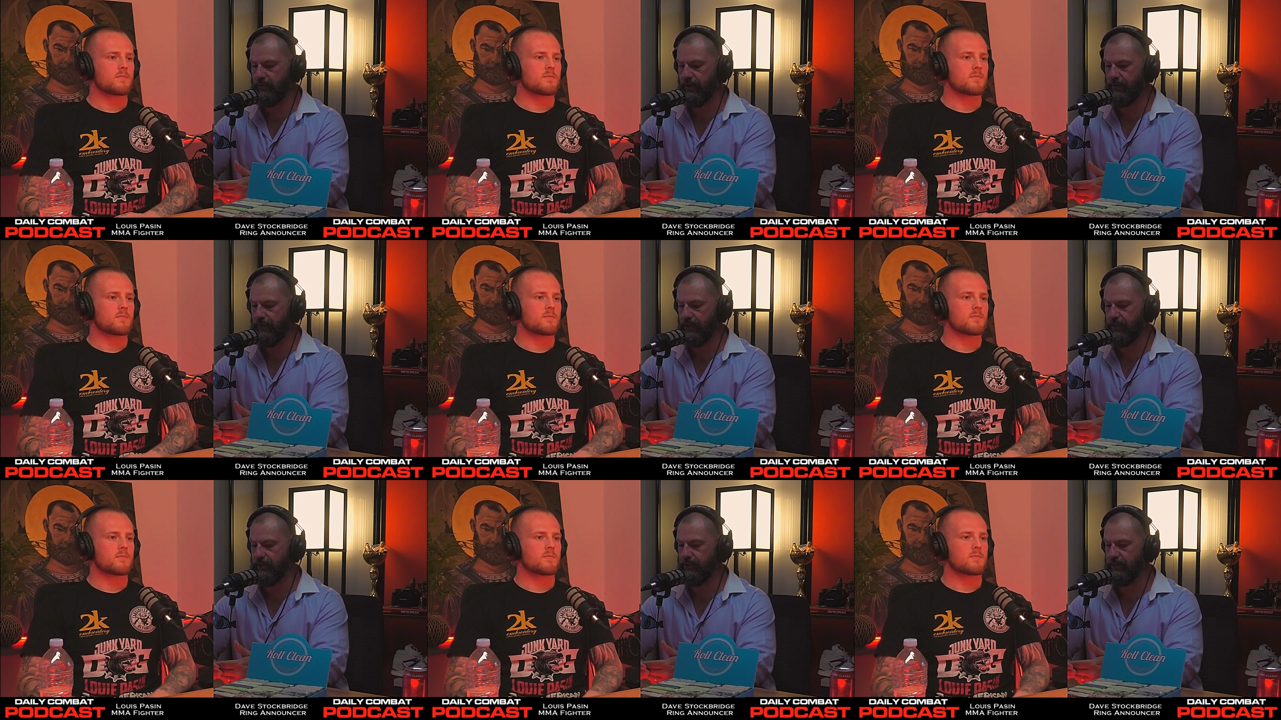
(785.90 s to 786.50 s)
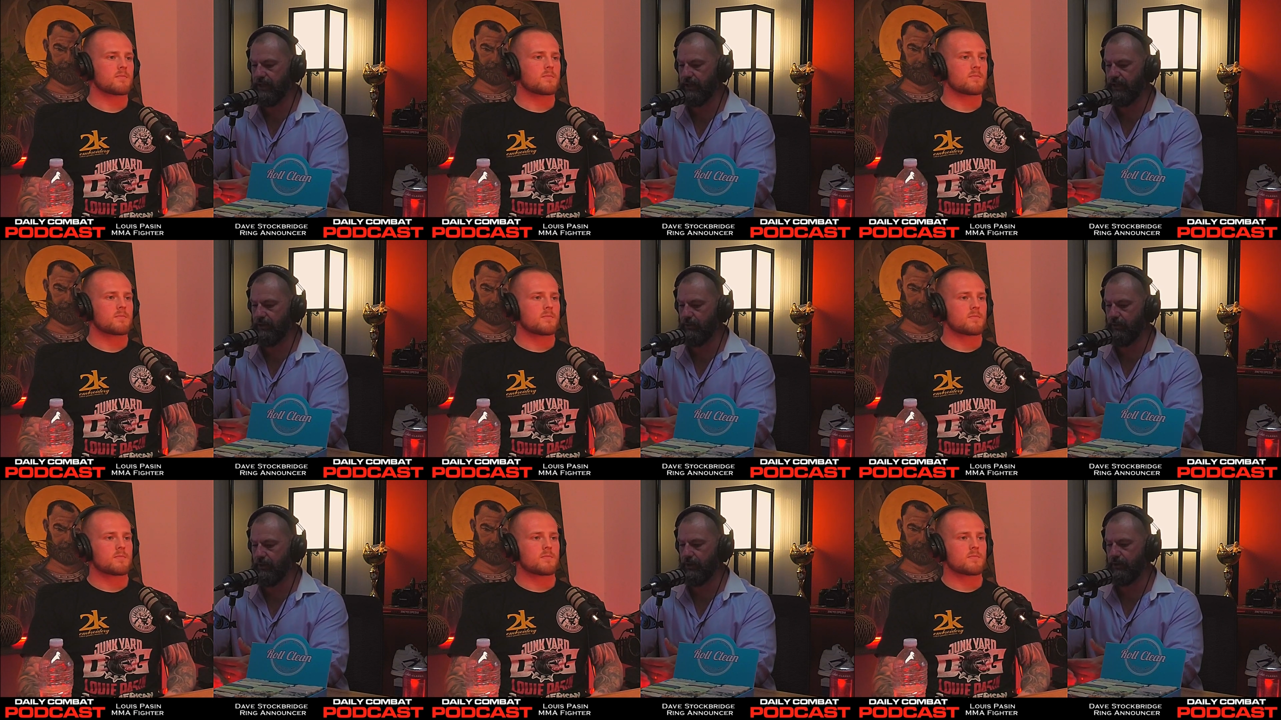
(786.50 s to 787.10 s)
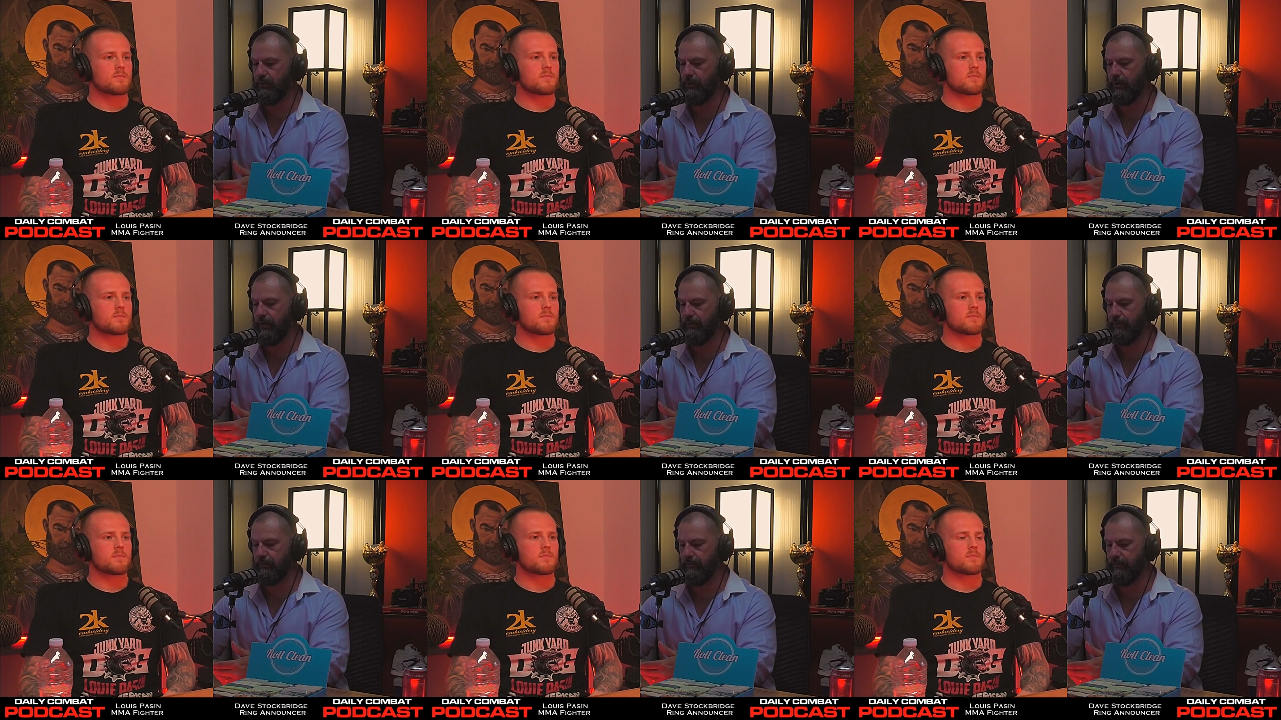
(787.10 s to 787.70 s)
Speaker 1: traveling interstate, you weren't
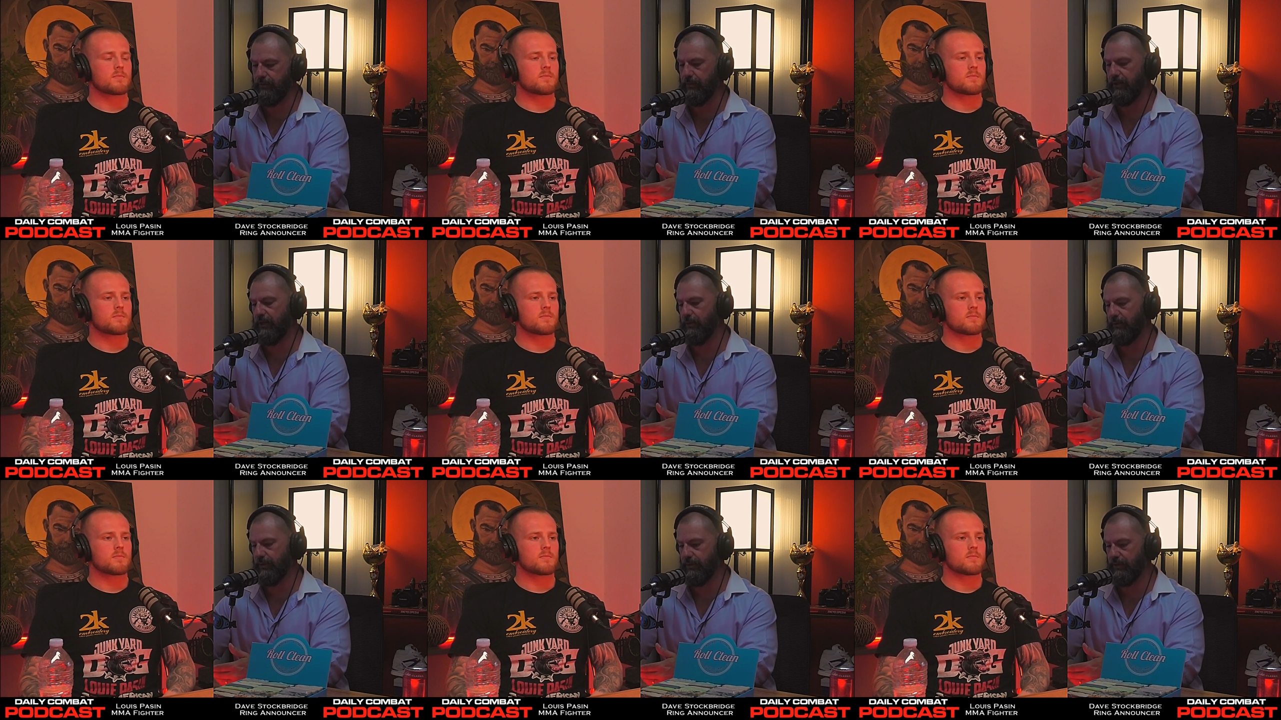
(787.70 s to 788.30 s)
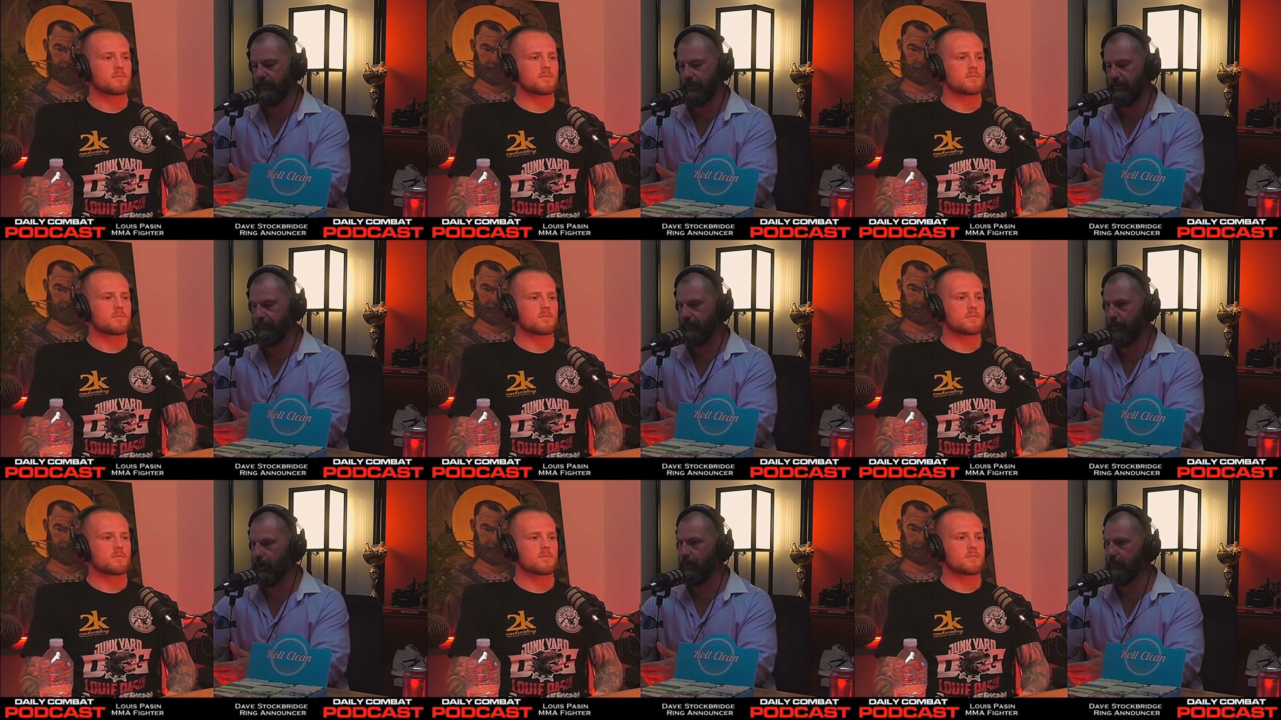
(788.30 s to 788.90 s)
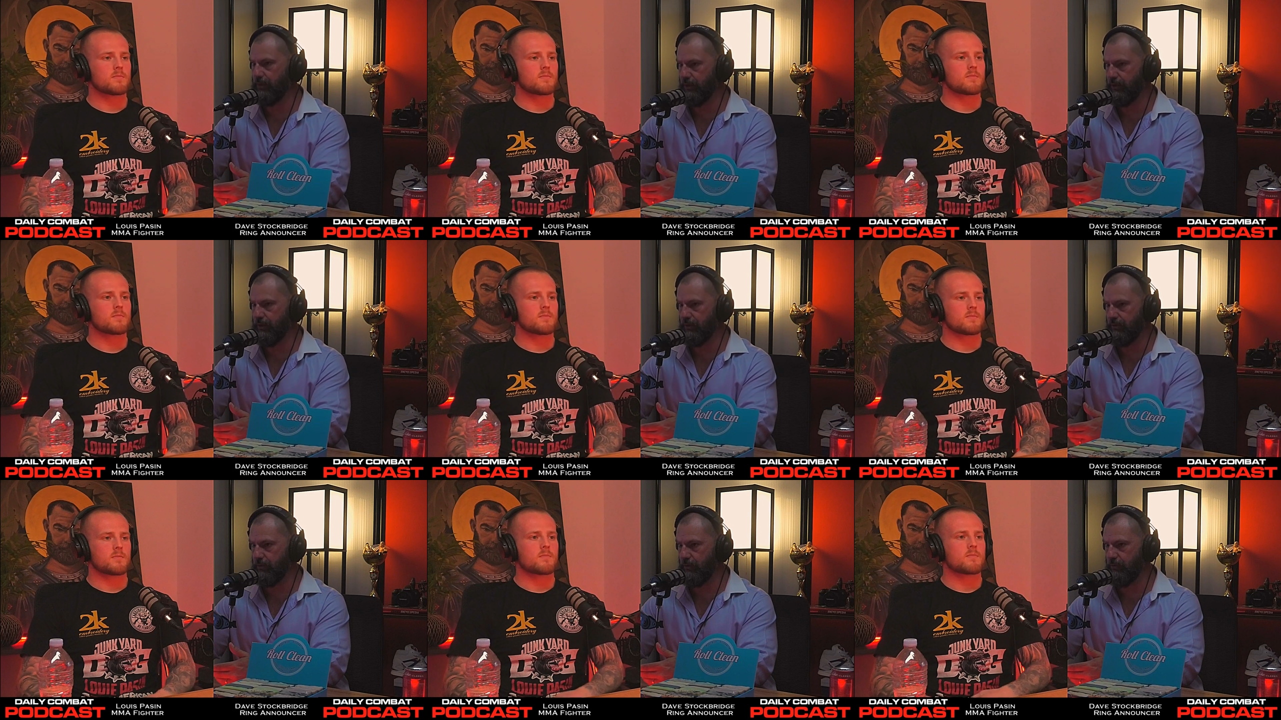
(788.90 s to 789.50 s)
quite familiar with the environment,
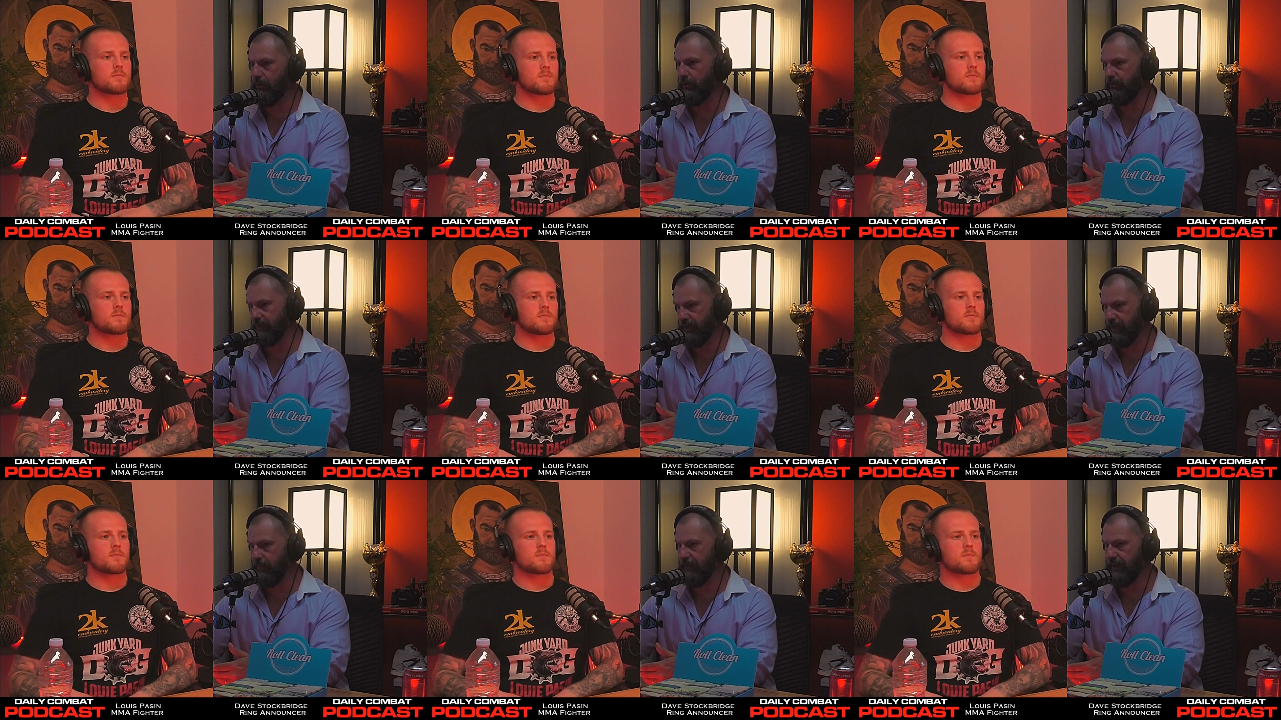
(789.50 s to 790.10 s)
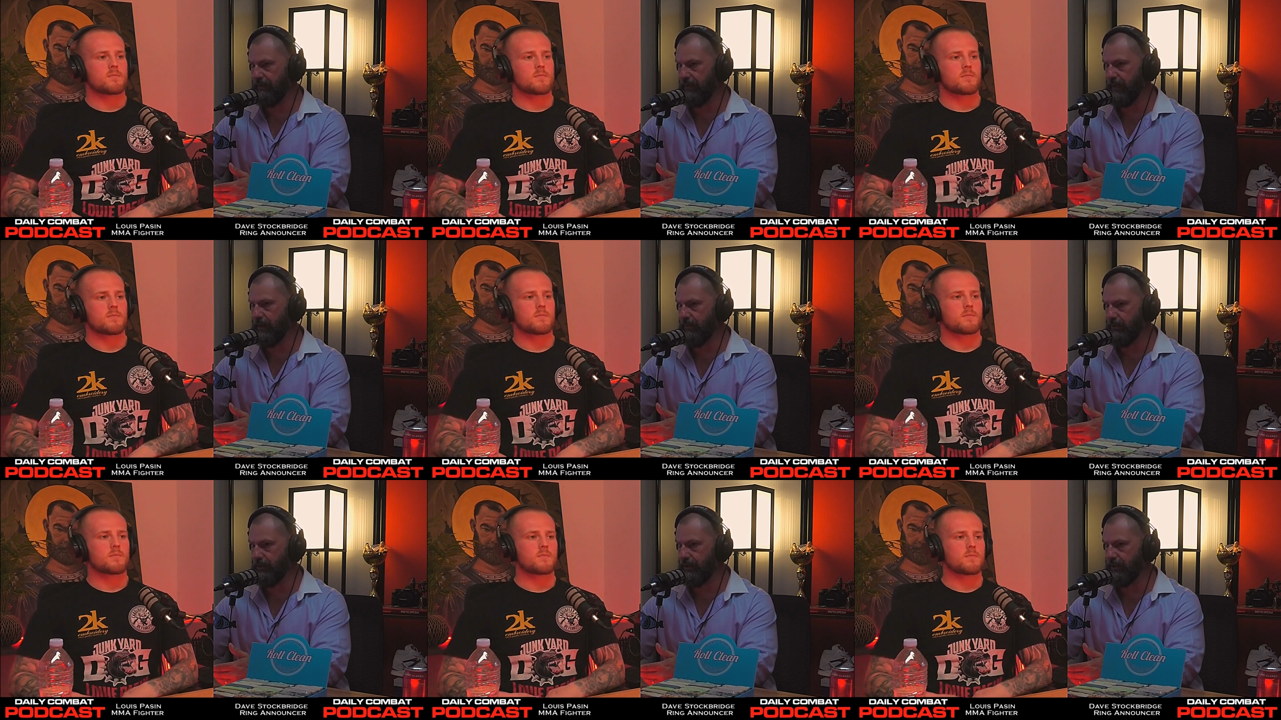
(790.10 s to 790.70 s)
like what, what was going to be available